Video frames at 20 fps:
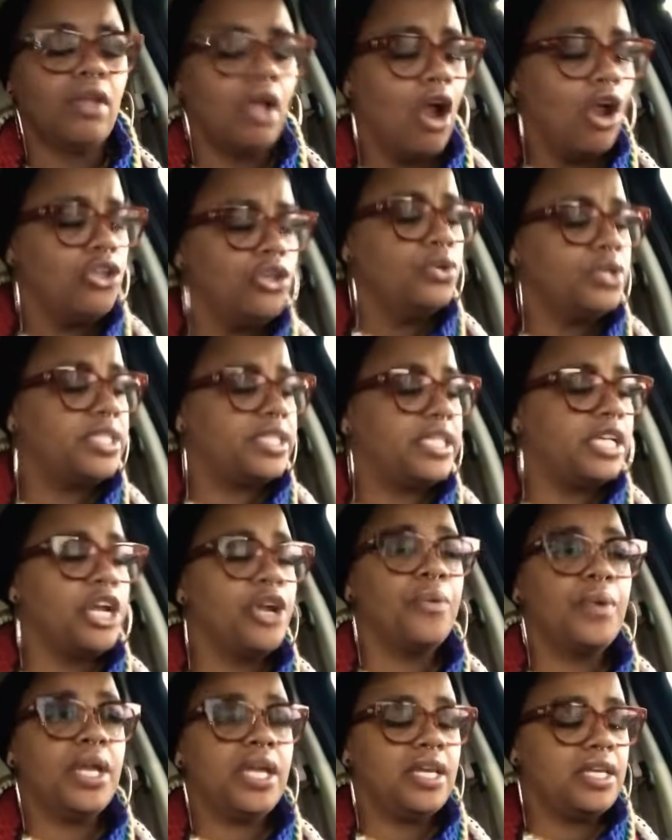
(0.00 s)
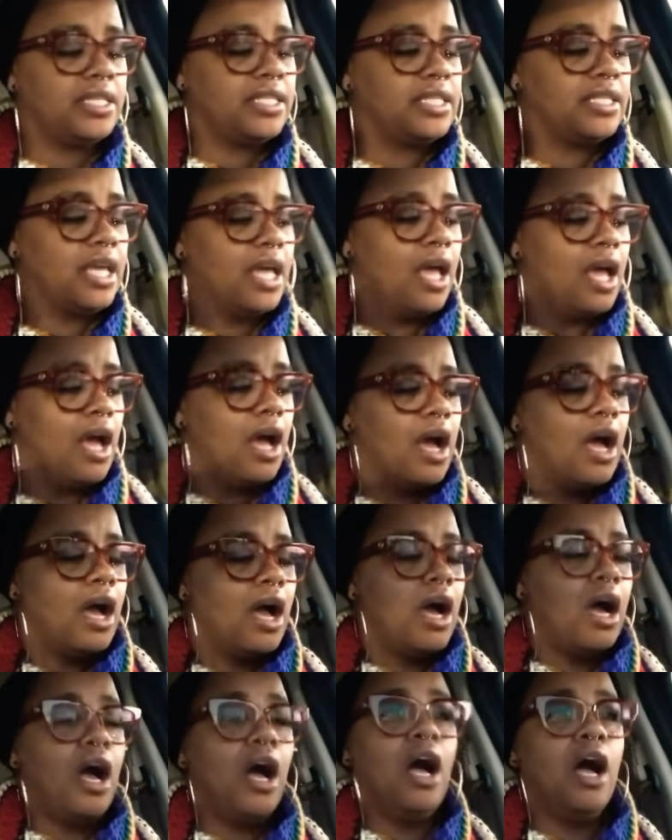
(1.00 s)
Are you serious?
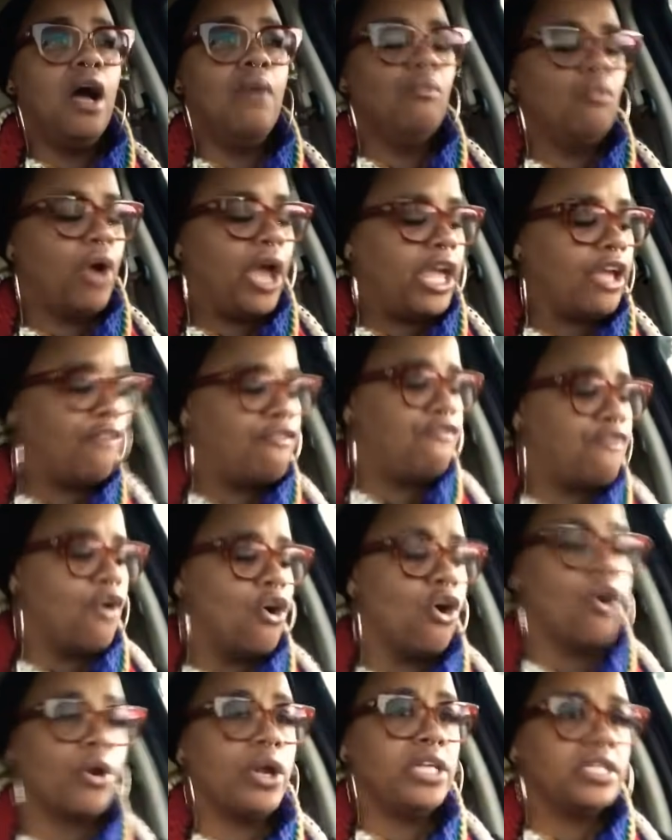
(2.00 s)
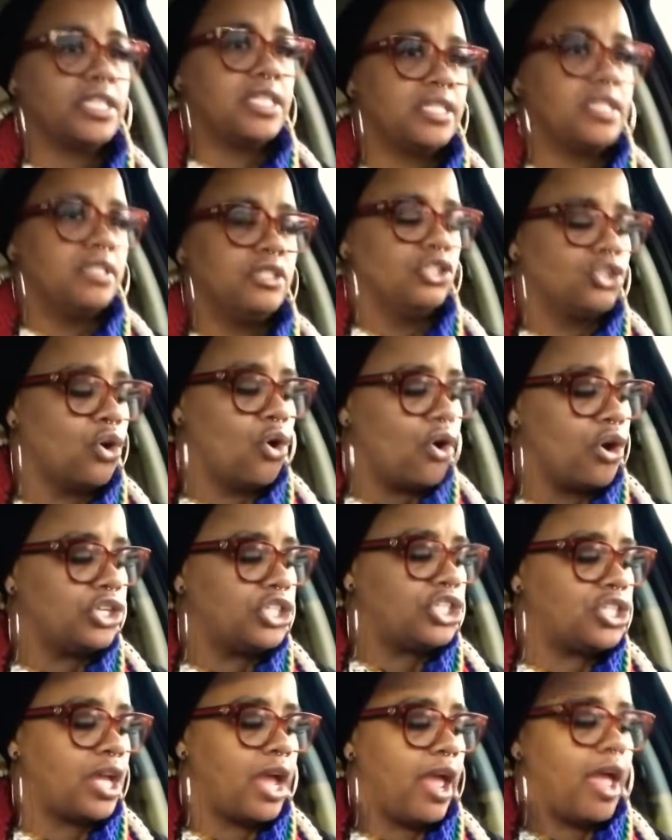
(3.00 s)
Um, Wake Forest.
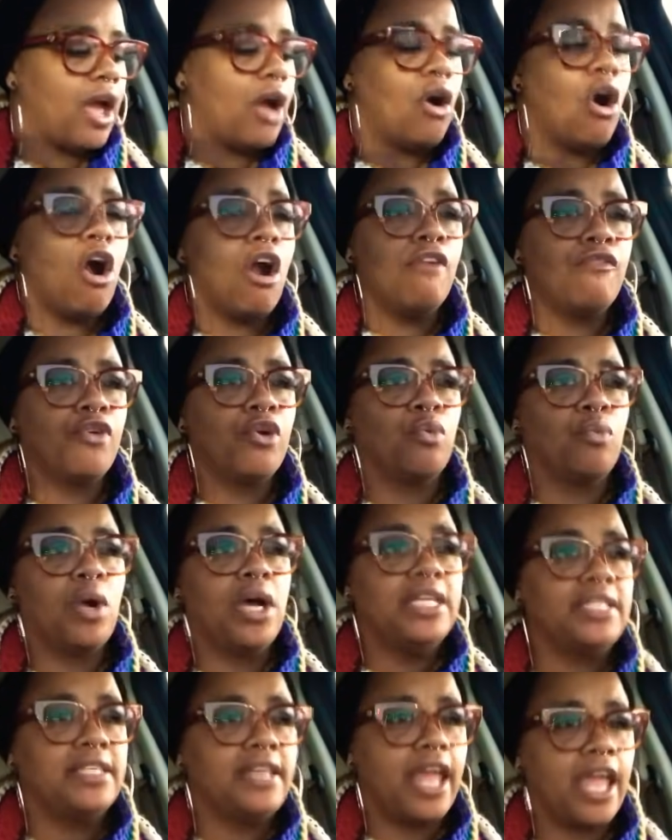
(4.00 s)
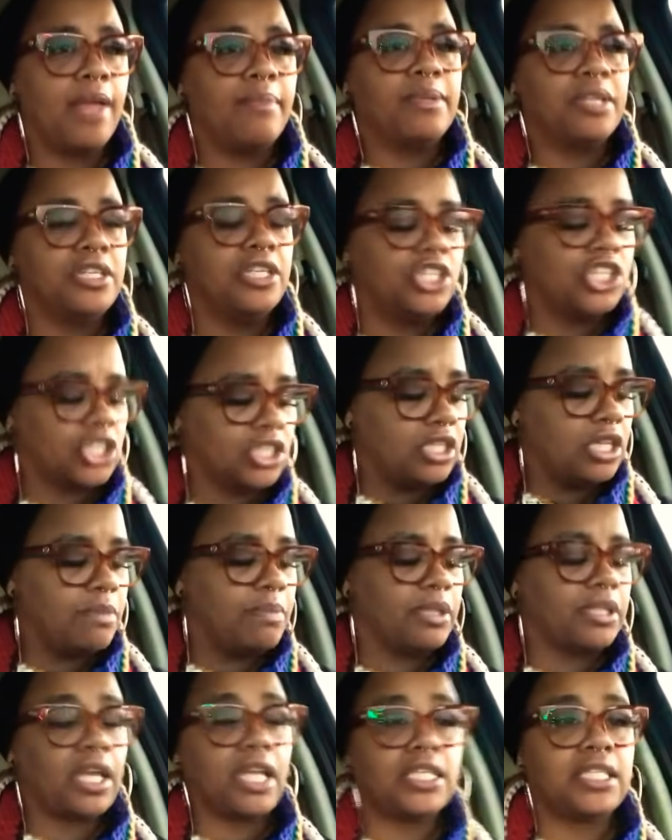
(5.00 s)
Georgetown. Harvard was named initially,
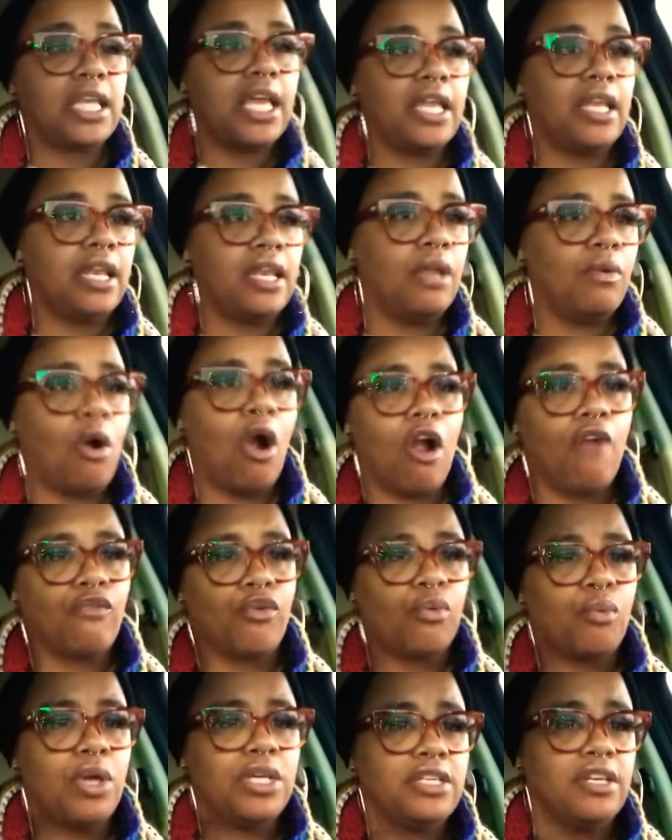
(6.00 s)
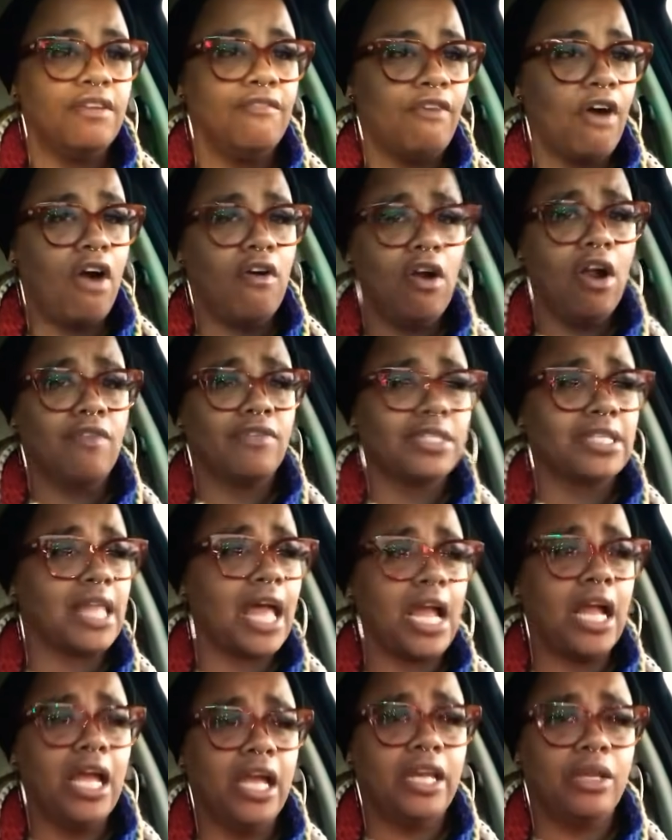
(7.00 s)
but they said Harvard wasn't involved. Harvard's
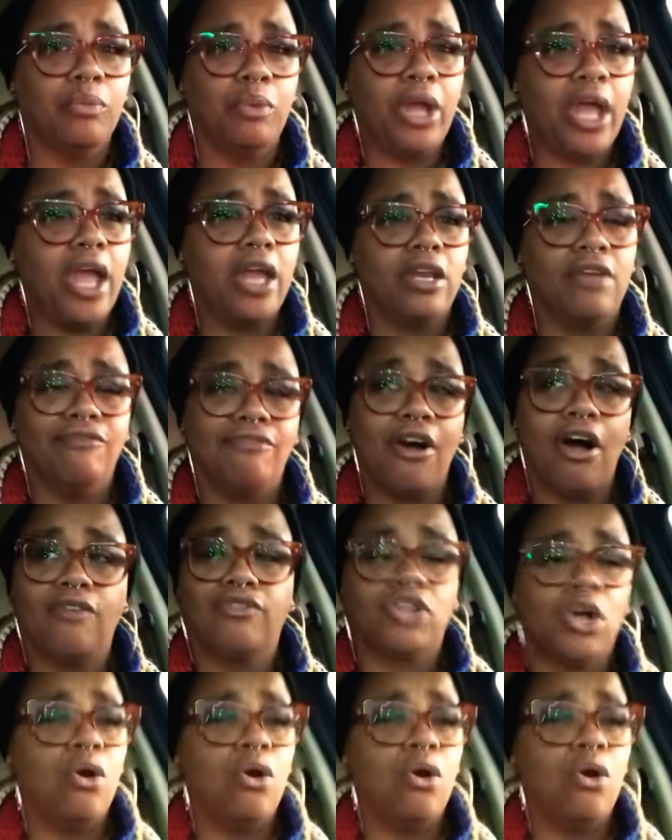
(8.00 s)
like, honey, we ain't involved.